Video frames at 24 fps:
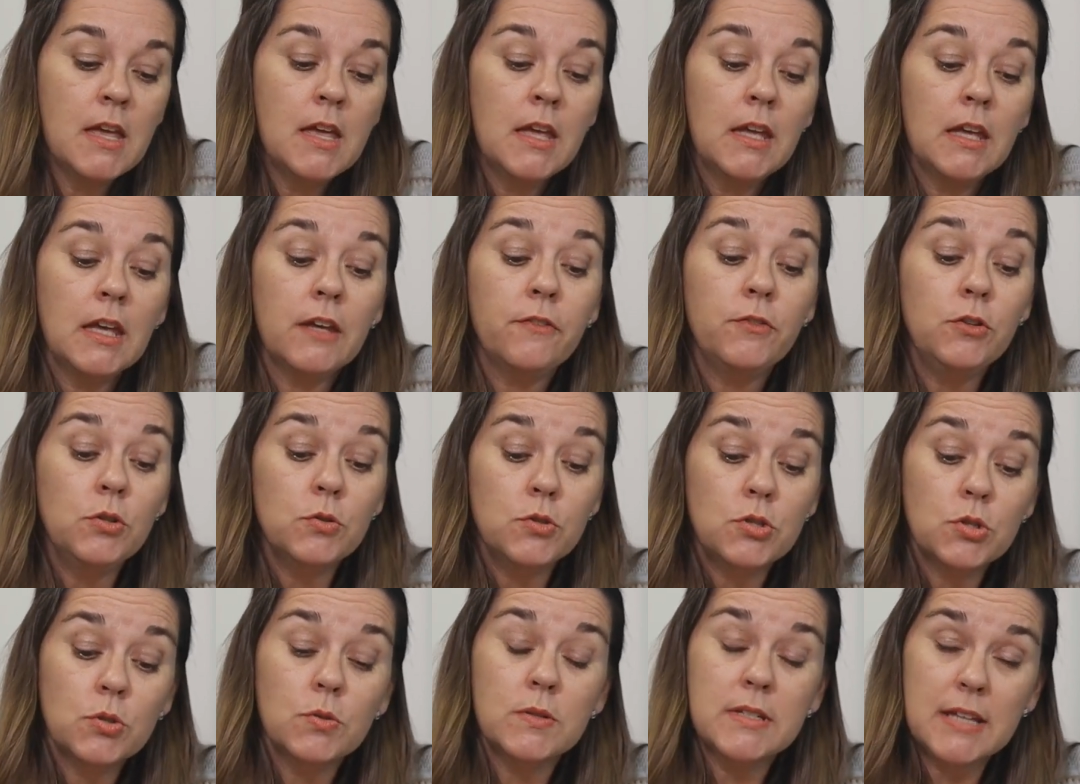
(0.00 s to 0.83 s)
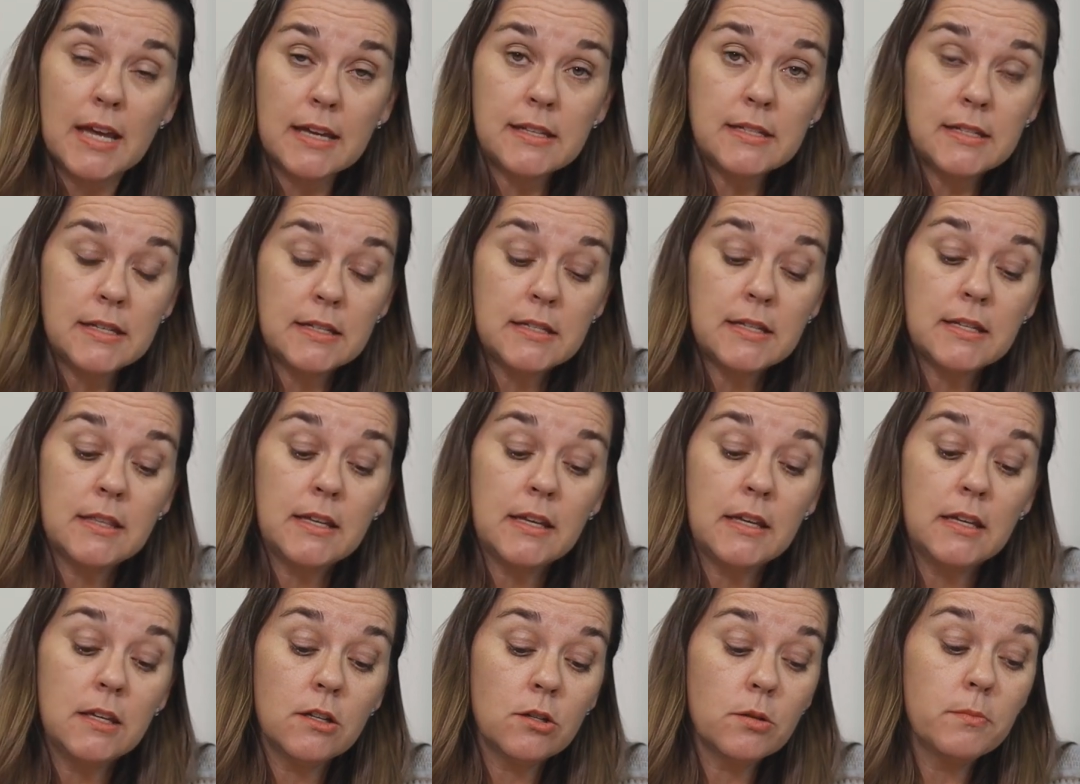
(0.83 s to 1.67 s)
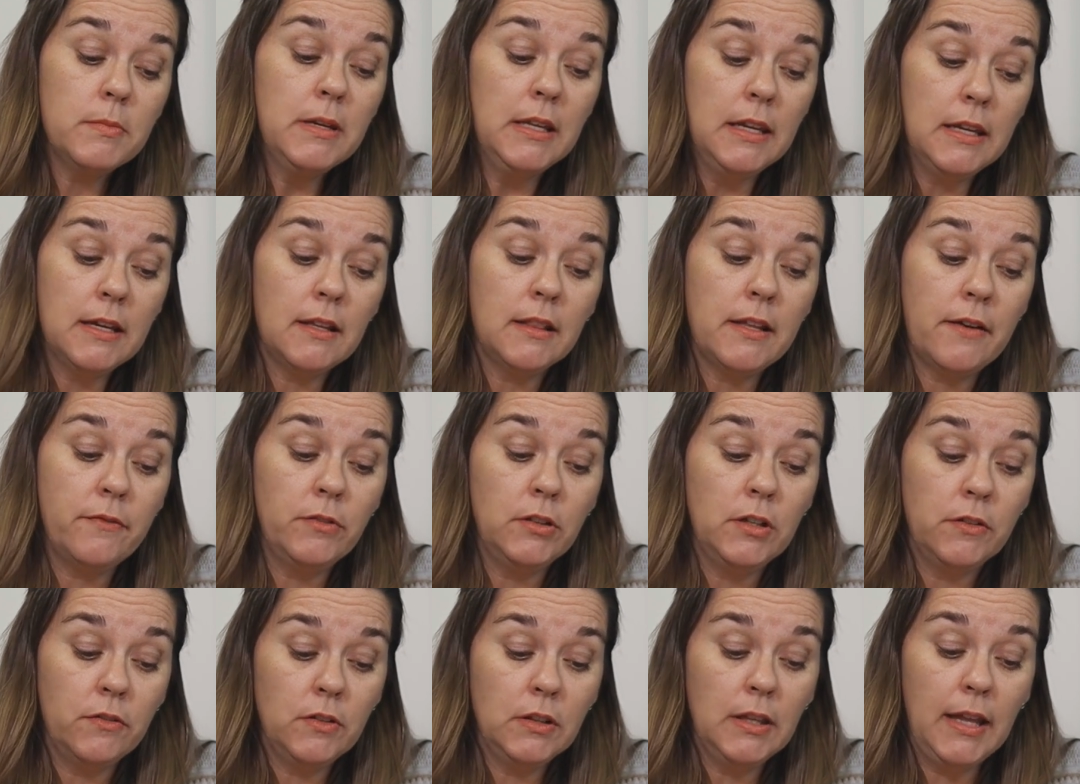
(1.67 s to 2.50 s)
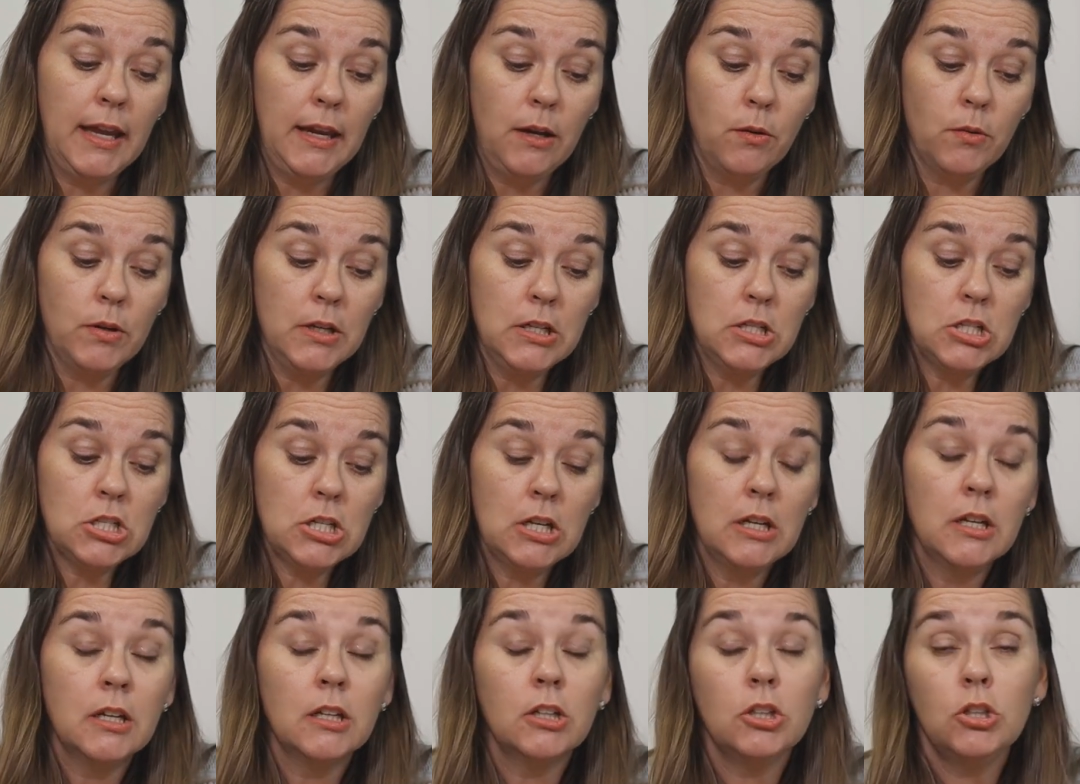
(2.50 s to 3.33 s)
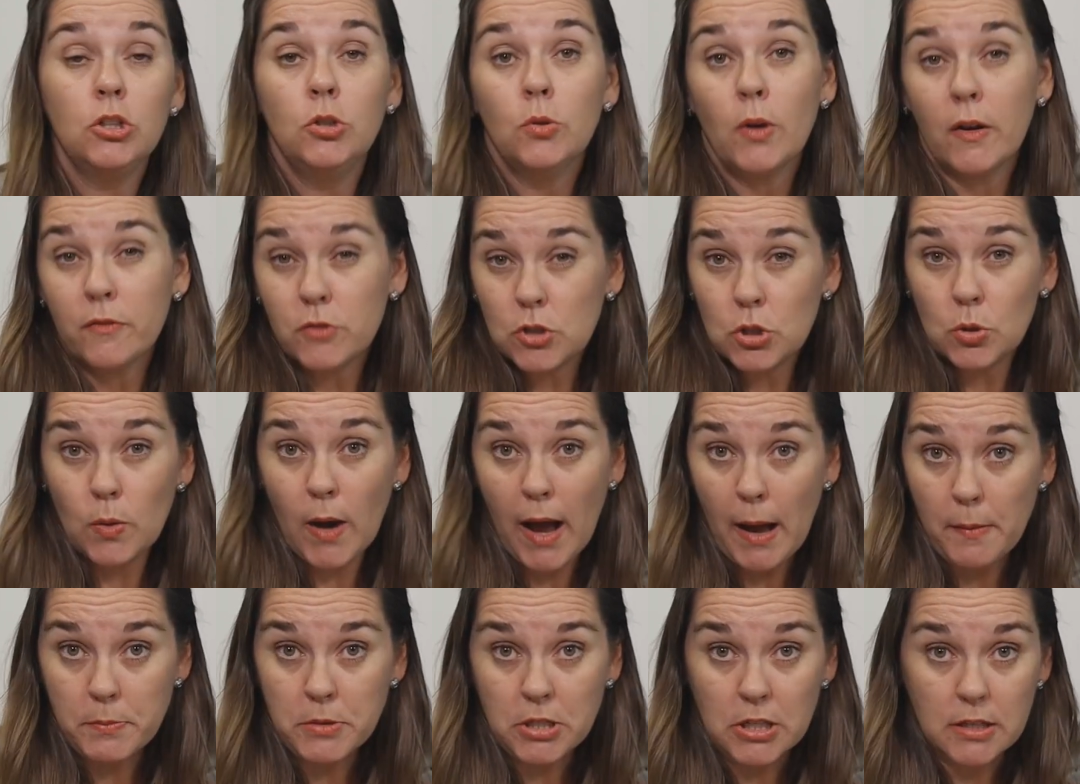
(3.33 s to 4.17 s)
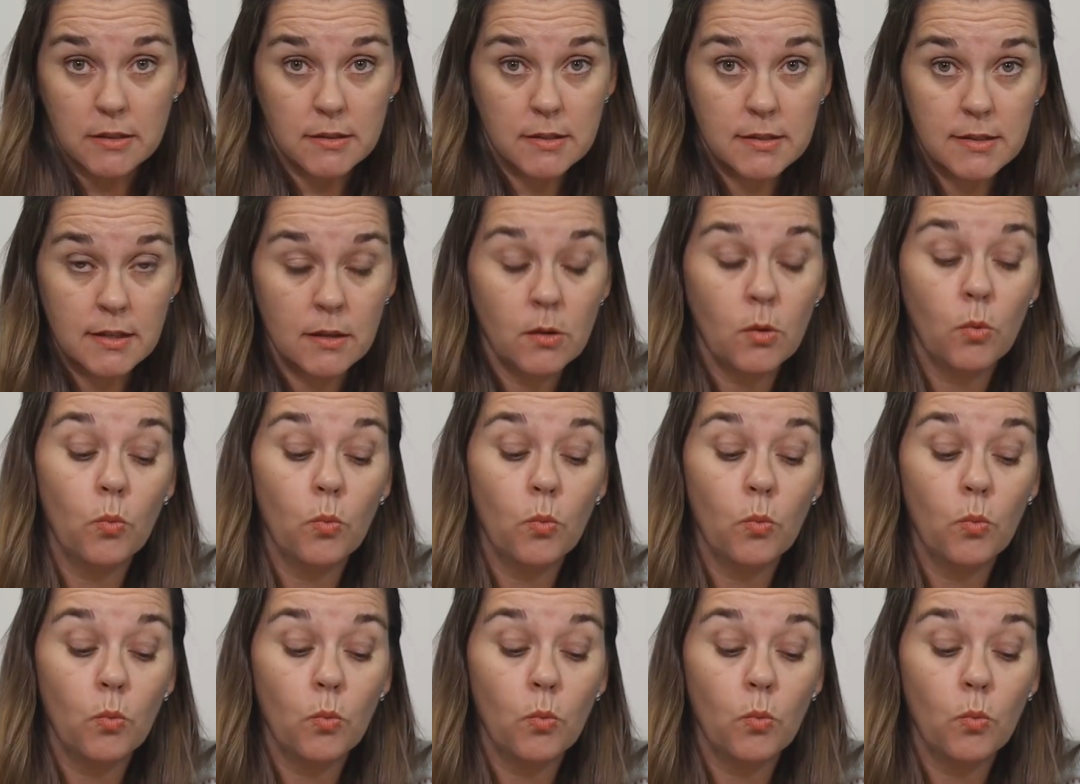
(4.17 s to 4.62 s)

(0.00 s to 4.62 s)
If you do test into the intermediate level of a language, you have 2 options.